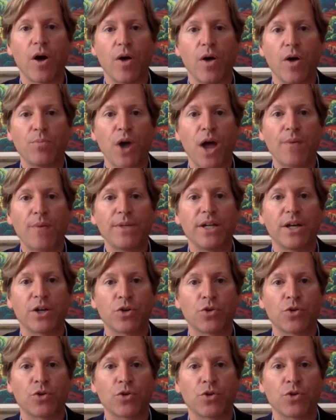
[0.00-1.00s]
probably
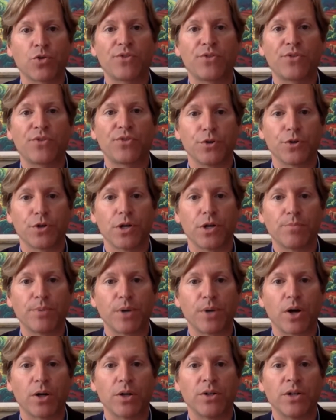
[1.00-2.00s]
across Europe,
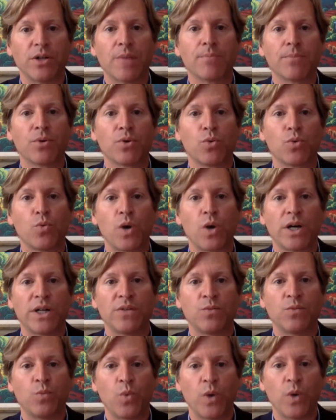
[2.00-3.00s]
our
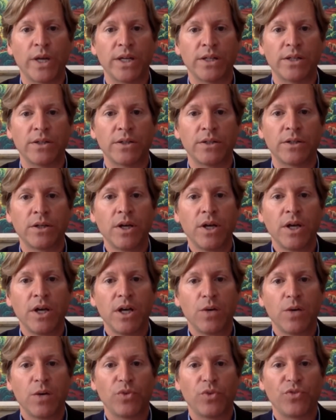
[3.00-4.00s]
#1 win
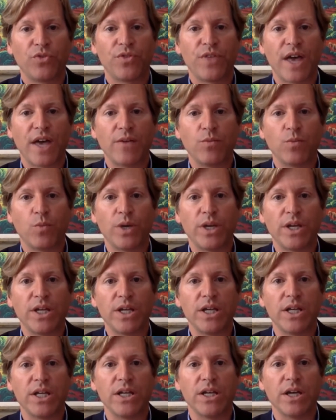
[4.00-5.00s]
was that
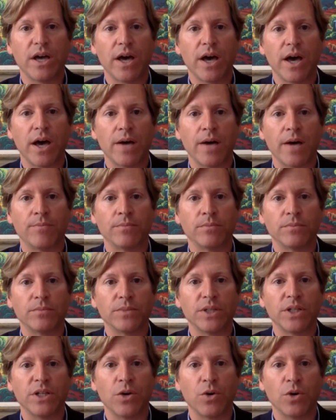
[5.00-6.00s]
we,
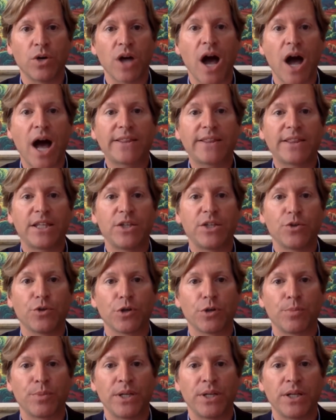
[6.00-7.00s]
you know, got the
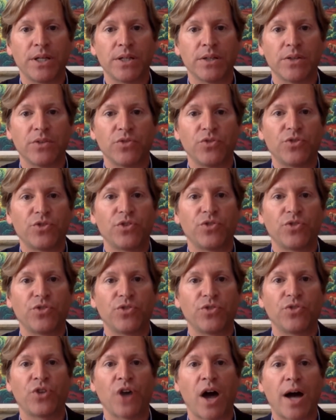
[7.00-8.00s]
Europeans to
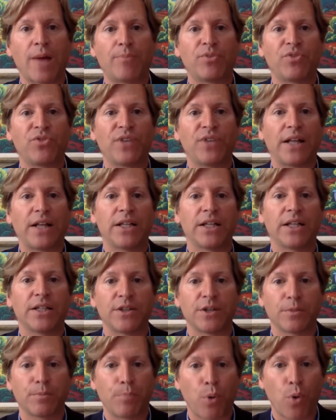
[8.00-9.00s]
stop selling
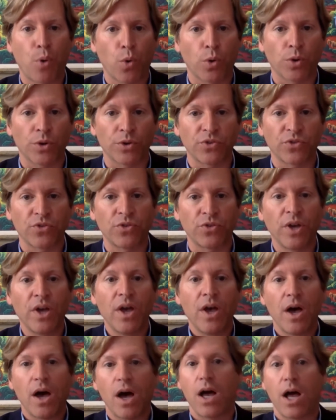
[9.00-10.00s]
their ports.
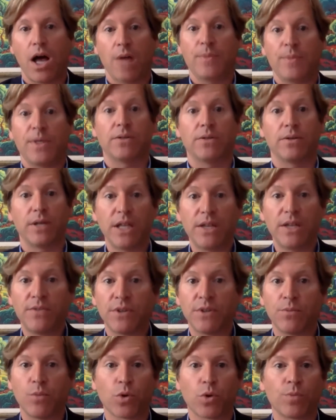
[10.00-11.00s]
I mean,
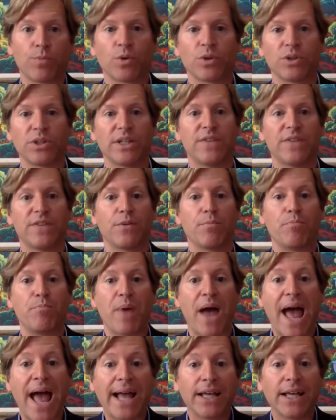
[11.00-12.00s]
even more importantly, their
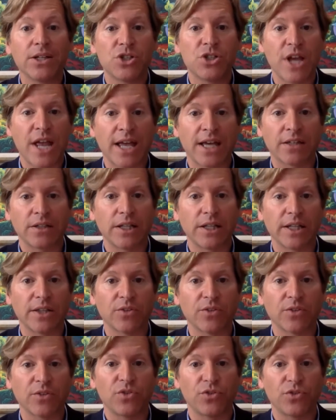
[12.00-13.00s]
baggage
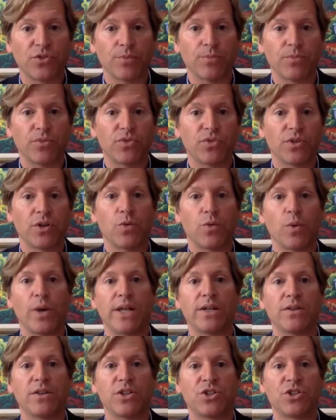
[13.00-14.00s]
handling systems. You know,
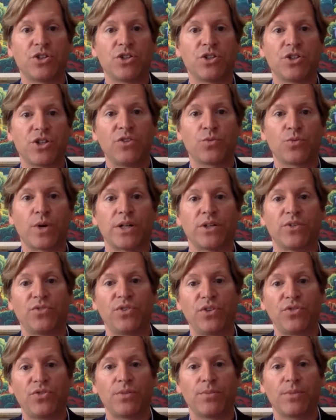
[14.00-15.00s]
when the Chinese run a
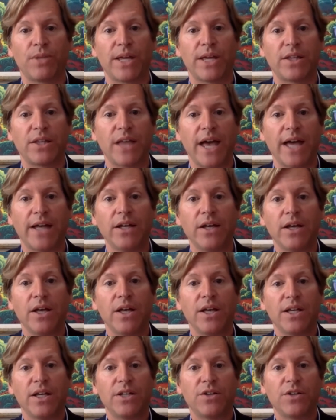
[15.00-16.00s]
system like that,
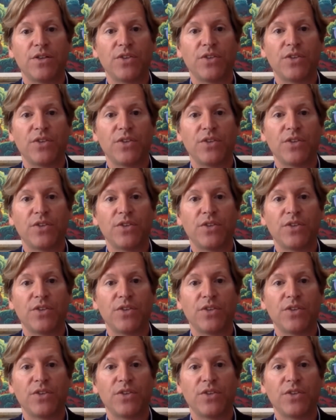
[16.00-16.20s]
you know, they